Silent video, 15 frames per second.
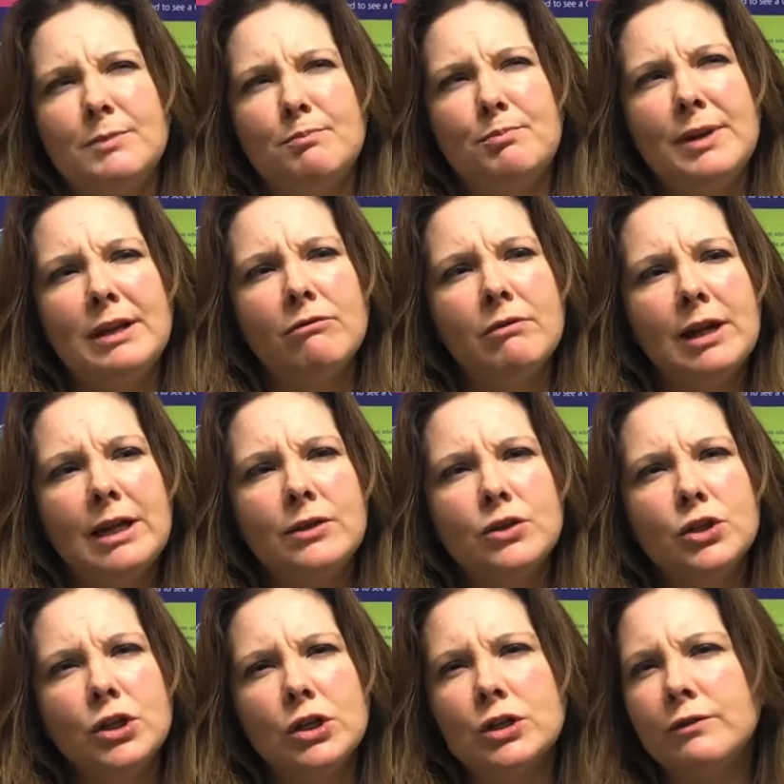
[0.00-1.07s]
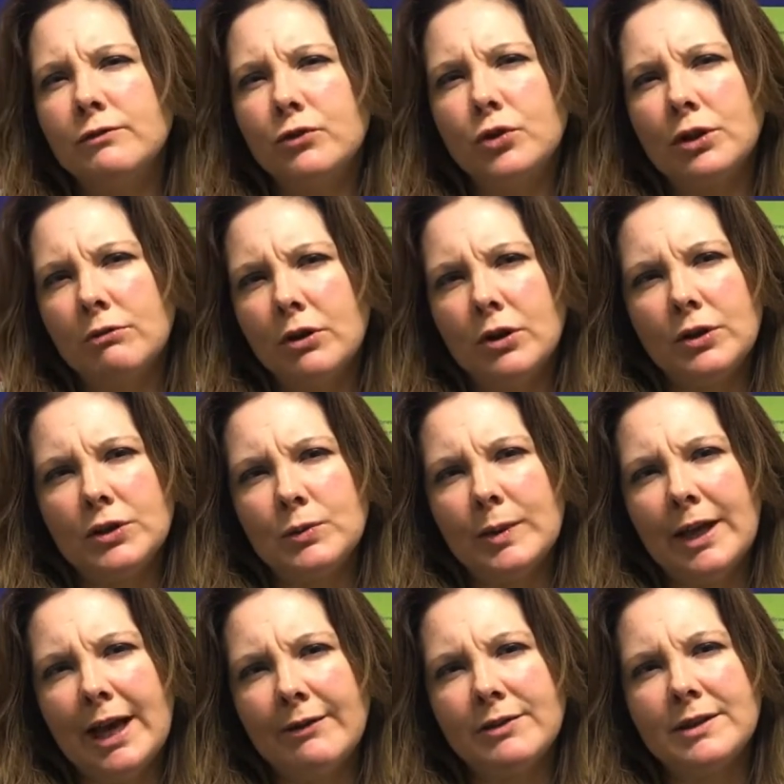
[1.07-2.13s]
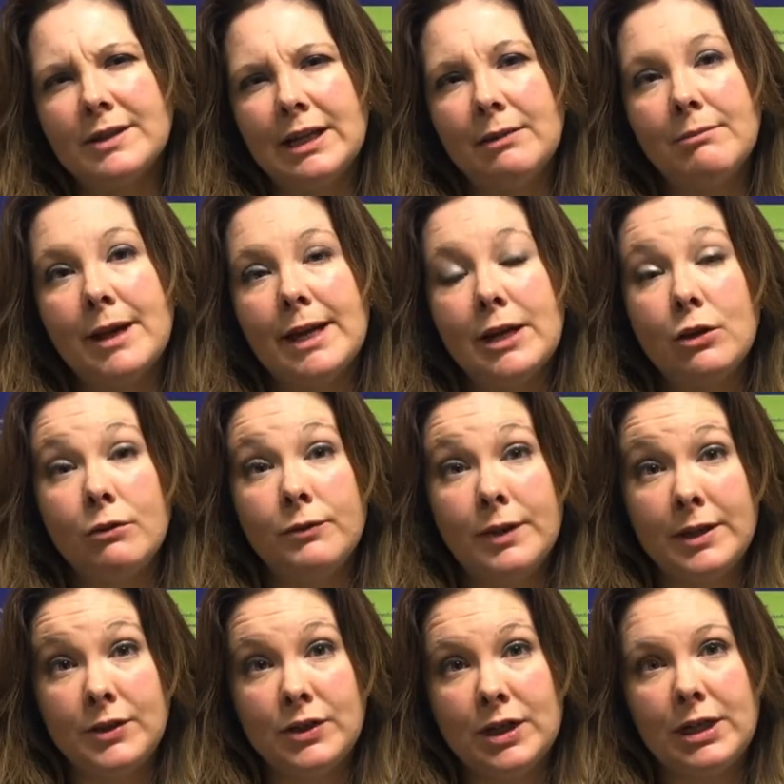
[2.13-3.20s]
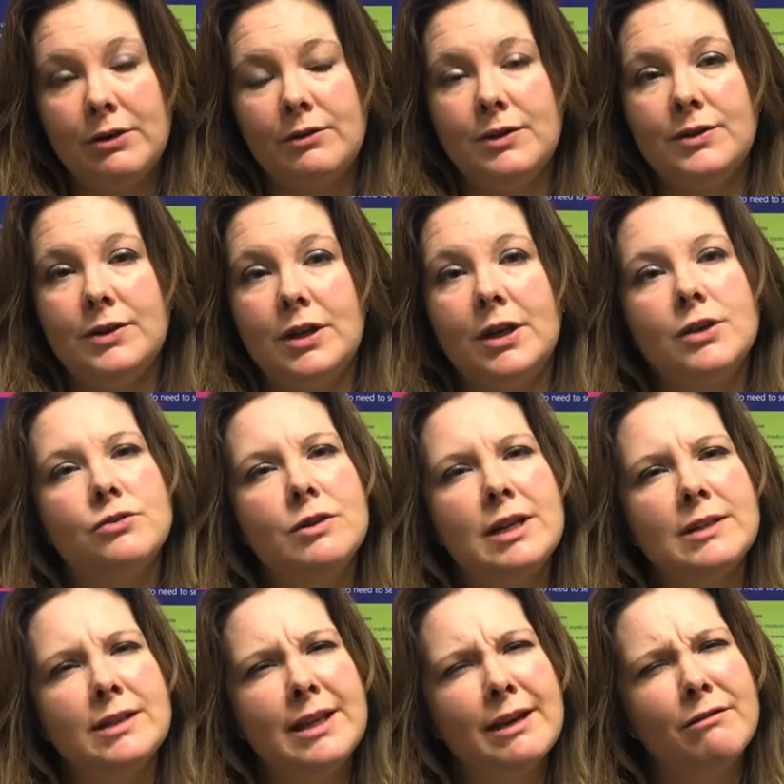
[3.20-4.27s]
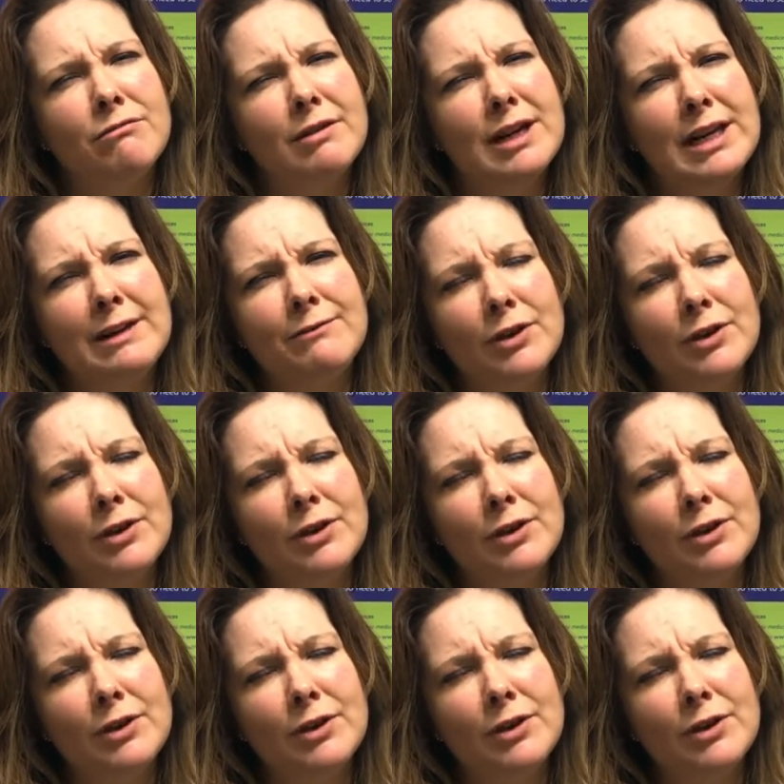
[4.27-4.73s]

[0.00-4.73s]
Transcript: It's been really the two to four year olds we haven't seen many of this year in the surgeries, and they're really